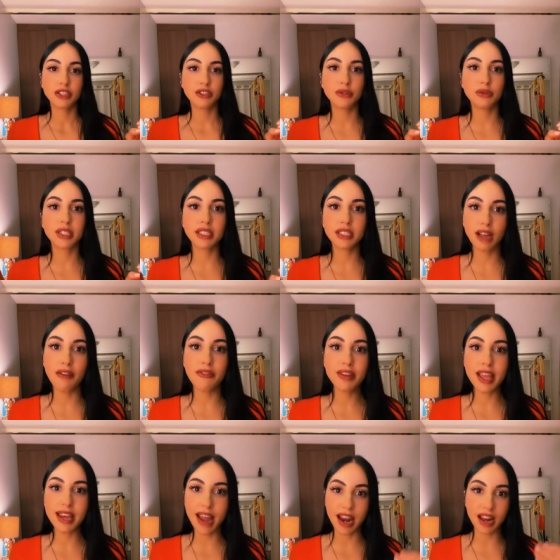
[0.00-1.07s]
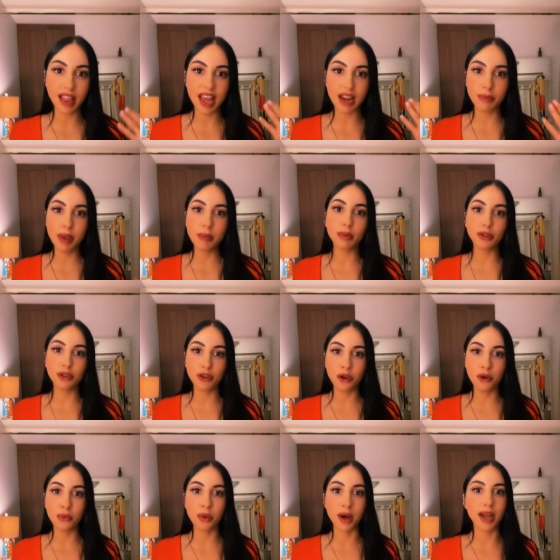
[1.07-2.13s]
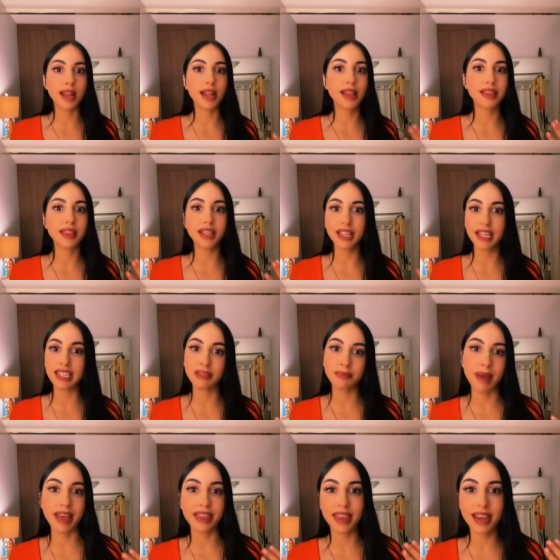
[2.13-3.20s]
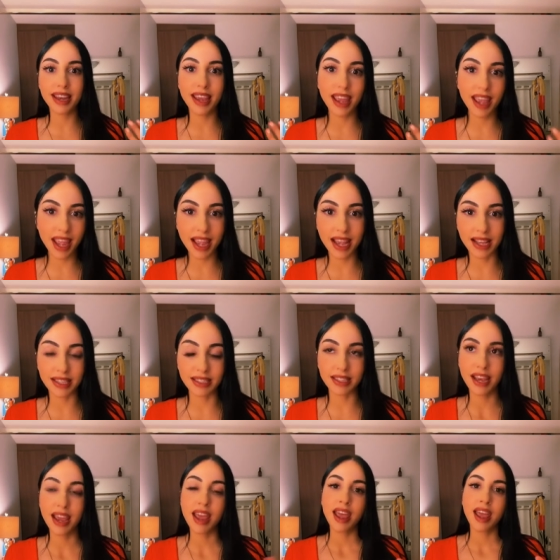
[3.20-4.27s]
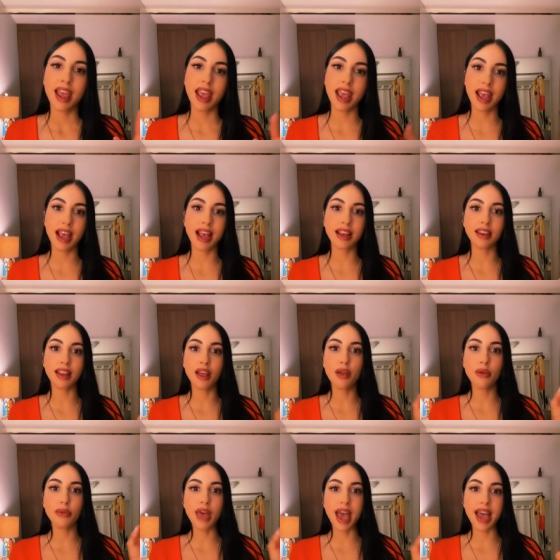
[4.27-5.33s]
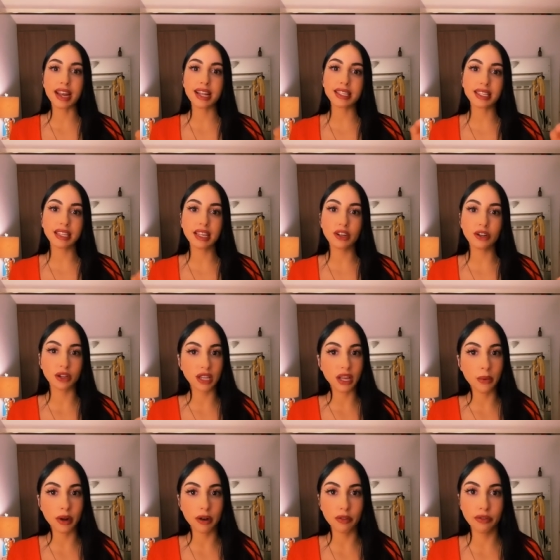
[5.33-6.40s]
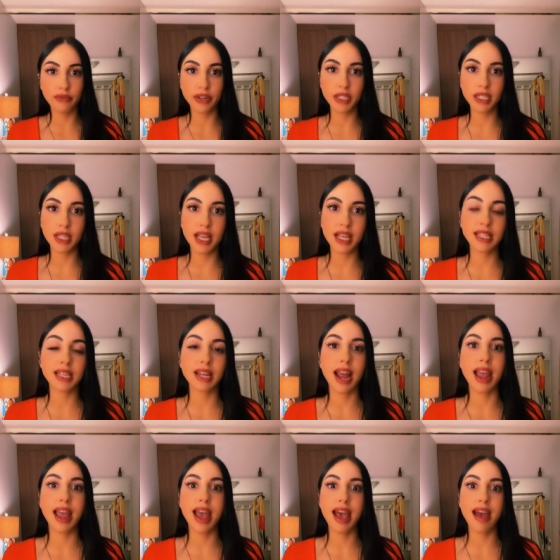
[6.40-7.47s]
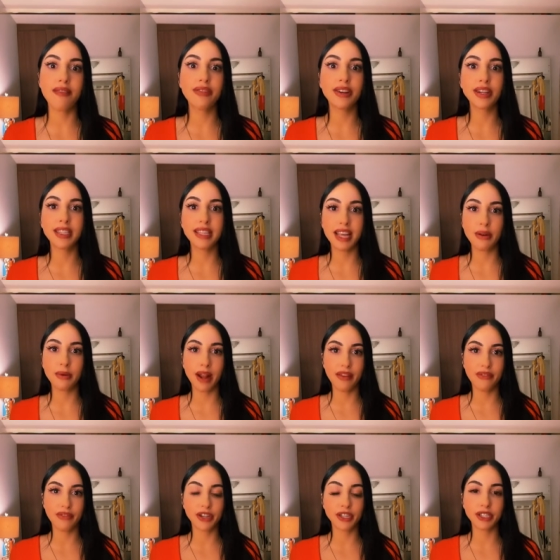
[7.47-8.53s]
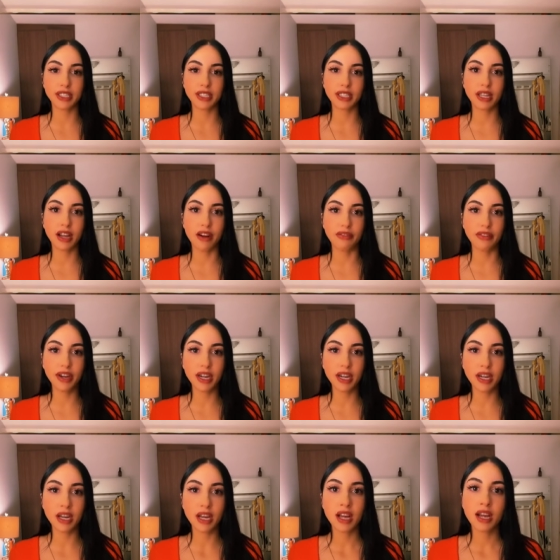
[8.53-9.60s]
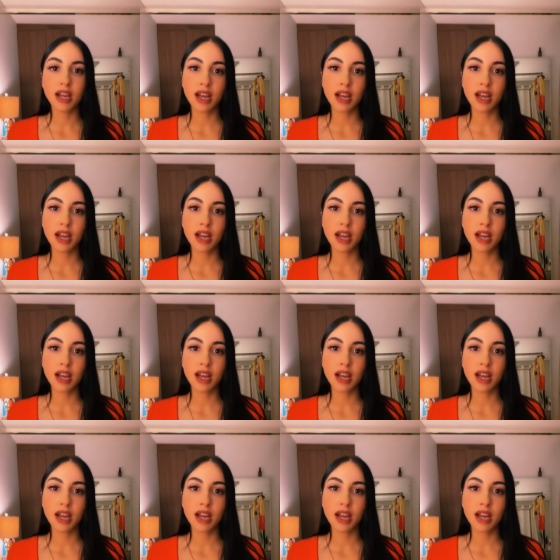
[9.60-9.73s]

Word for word: to discover that not a lot of people know what the LIST method is. And that is literally one of the first things that I ever did when I first discovered